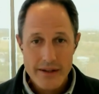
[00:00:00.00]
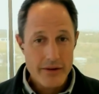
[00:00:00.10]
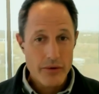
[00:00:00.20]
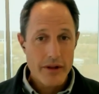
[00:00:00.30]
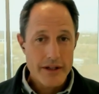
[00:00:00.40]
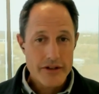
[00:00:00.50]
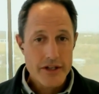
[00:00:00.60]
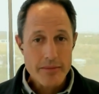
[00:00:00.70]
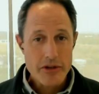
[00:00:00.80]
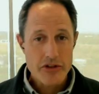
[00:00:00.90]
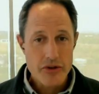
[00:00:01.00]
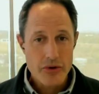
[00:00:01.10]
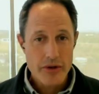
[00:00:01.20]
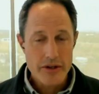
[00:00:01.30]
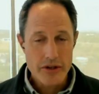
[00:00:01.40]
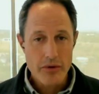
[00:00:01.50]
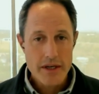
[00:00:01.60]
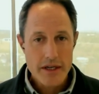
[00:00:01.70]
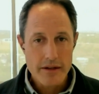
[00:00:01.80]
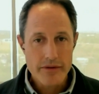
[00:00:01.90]
uh, it seems as though there's a
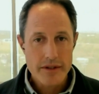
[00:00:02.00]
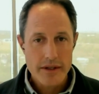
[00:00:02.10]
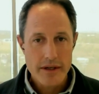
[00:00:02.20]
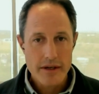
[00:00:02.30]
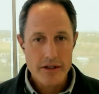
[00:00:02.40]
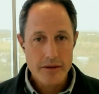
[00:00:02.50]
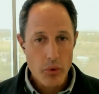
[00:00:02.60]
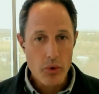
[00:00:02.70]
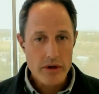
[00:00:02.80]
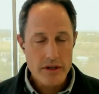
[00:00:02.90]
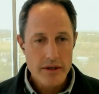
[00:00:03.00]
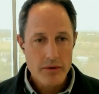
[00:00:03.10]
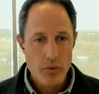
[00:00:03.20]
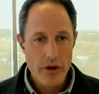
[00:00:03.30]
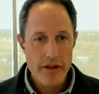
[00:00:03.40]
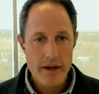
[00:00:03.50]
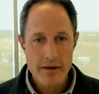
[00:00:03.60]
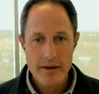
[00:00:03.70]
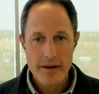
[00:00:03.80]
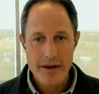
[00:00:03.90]
great deal of uh, support
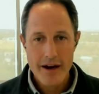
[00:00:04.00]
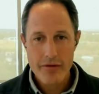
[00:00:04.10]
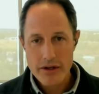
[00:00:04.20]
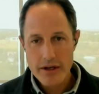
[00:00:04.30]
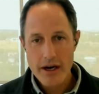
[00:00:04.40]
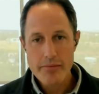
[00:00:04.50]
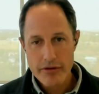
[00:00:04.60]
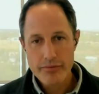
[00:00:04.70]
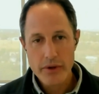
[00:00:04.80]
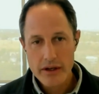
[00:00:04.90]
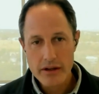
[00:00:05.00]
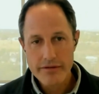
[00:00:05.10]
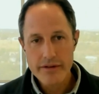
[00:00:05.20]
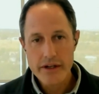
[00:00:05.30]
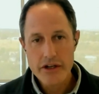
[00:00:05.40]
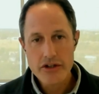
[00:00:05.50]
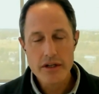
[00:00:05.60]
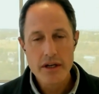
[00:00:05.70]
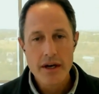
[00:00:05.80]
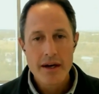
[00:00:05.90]
within every type of political
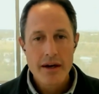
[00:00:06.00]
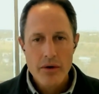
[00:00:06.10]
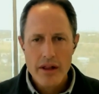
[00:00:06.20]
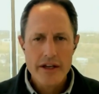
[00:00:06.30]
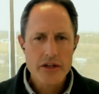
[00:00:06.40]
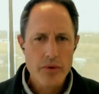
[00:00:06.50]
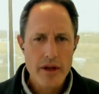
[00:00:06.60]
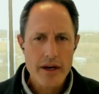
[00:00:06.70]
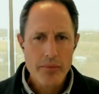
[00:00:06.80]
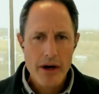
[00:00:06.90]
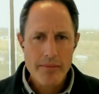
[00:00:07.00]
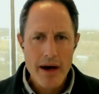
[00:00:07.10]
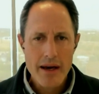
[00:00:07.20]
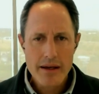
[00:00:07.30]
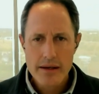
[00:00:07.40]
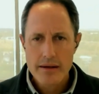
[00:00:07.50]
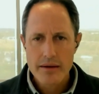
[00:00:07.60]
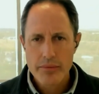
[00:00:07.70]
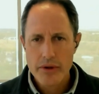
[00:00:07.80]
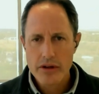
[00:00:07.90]
affiliation, at least with any pragmatic
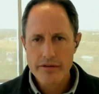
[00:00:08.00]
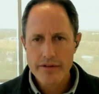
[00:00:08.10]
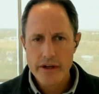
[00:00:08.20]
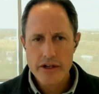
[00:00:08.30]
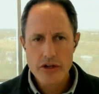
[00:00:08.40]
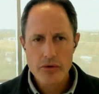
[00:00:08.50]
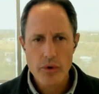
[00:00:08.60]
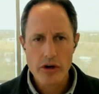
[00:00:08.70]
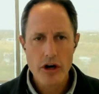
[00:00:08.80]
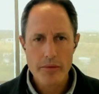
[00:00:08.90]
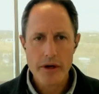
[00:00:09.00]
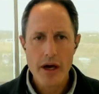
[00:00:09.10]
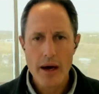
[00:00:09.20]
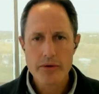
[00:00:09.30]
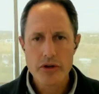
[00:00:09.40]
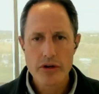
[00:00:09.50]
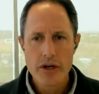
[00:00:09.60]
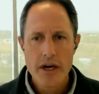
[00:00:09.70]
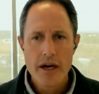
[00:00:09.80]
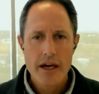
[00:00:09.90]
political affiliation, where carbon capture
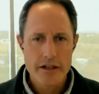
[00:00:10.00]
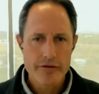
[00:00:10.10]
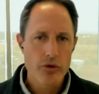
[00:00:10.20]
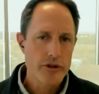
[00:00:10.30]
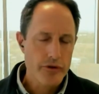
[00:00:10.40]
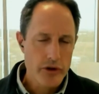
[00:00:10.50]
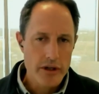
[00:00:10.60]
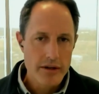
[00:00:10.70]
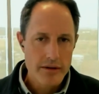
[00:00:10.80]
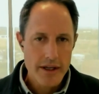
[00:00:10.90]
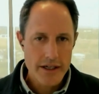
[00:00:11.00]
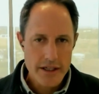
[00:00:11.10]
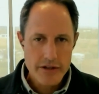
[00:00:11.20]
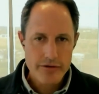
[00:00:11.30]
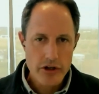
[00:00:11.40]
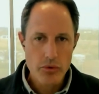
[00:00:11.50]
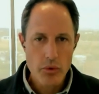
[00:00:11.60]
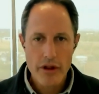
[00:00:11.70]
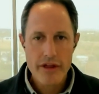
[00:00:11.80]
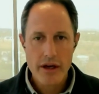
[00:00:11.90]
is a force for good. It exists to do
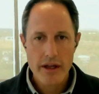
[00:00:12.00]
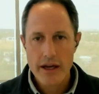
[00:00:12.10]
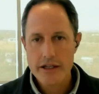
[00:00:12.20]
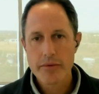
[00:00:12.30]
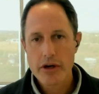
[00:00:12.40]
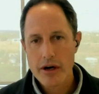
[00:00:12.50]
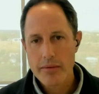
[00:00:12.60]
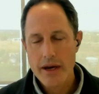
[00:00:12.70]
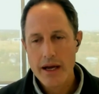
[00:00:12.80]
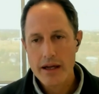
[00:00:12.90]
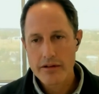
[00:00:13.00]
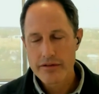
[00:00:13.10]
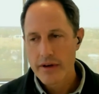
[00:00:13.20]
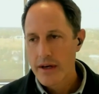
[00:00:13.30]
one thing, and that is to be carbon negative.